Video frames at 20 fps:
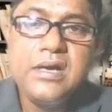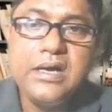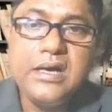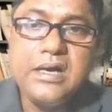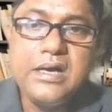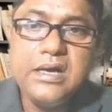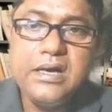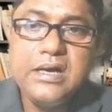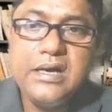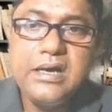
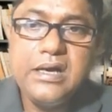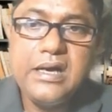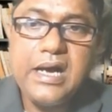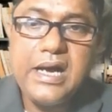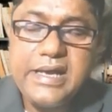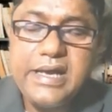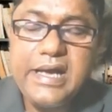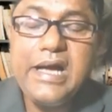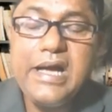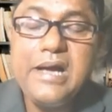
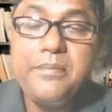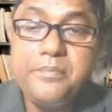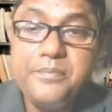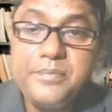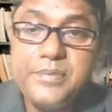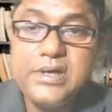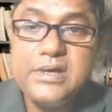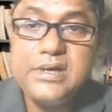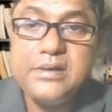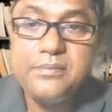I have
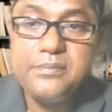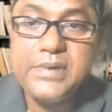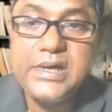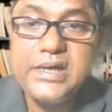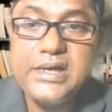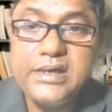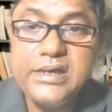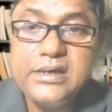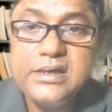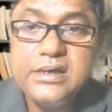
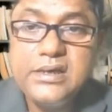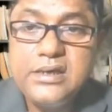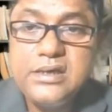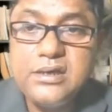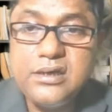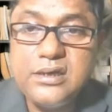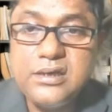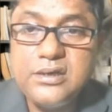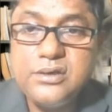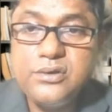my
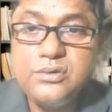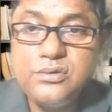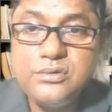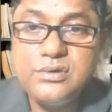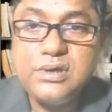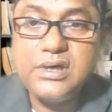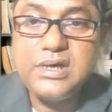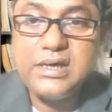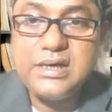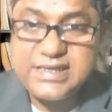
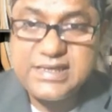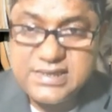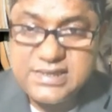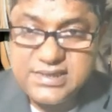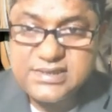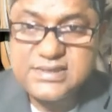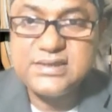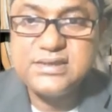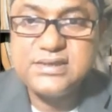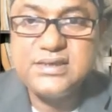
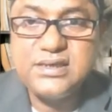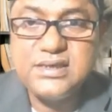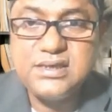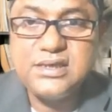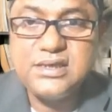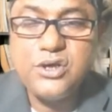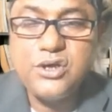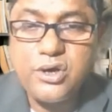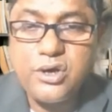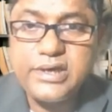registered
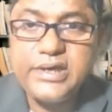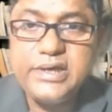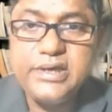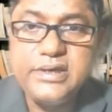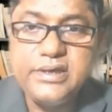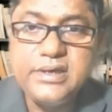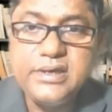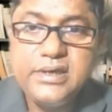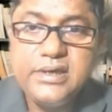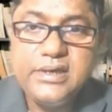
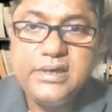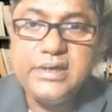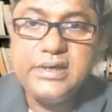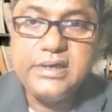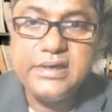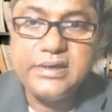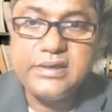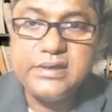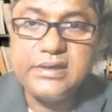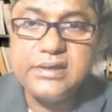login
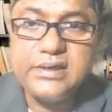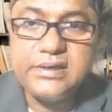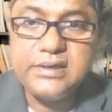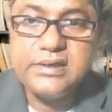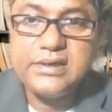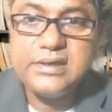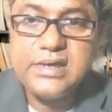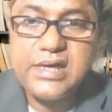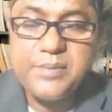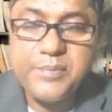in
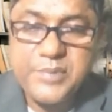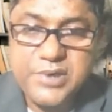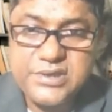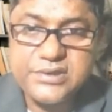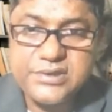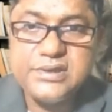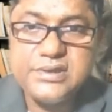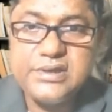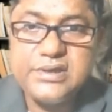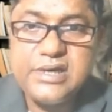
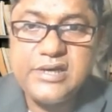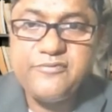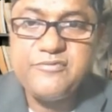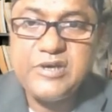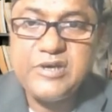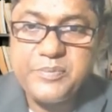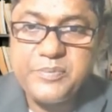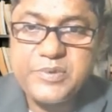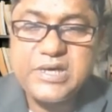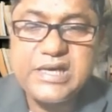Amazon and
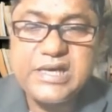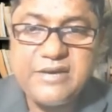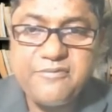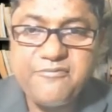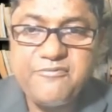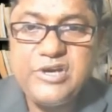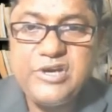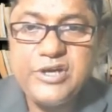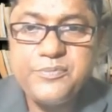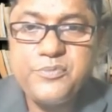Flipkart
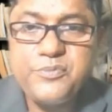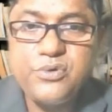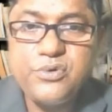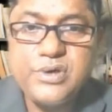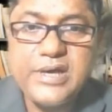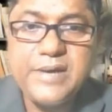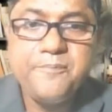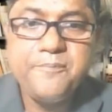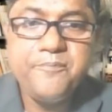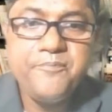affiliate
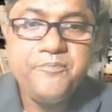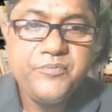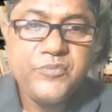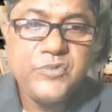program.